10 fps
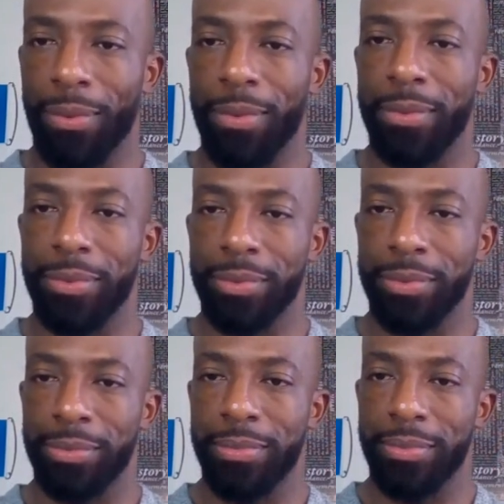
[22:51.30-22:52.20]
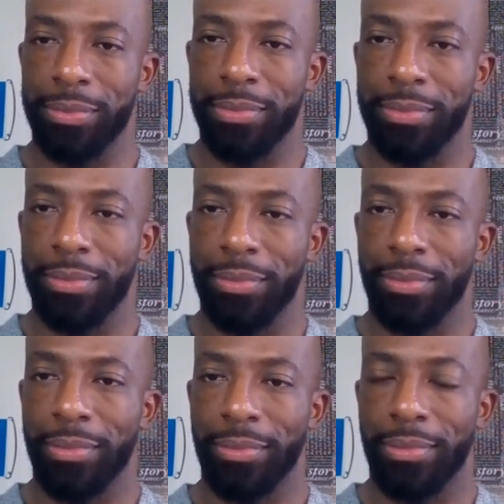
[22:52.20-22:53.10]

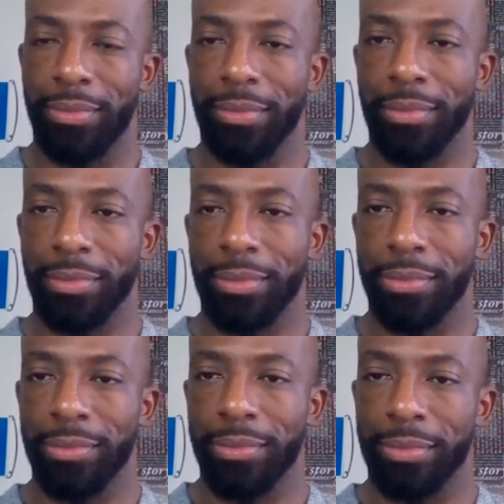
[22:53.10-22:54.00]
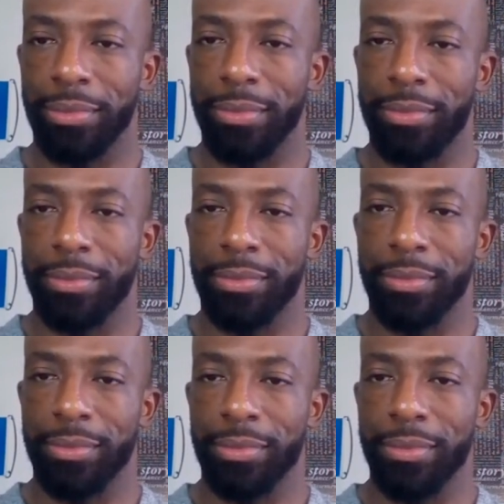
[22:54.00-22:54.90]
(not speaking)